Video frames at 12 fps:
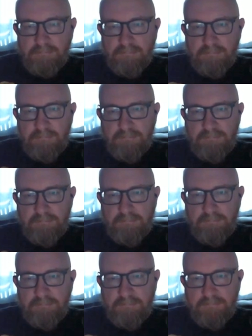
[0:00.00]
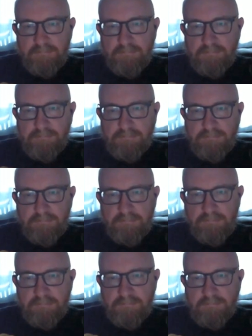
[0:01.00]

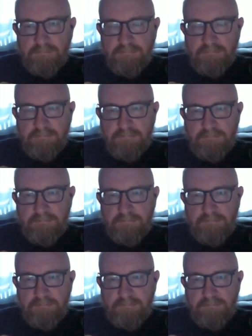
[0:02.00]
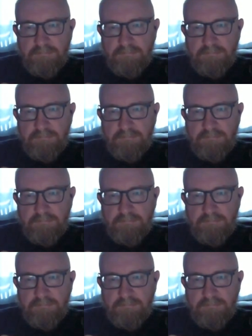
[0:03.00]
This person isn't speaking.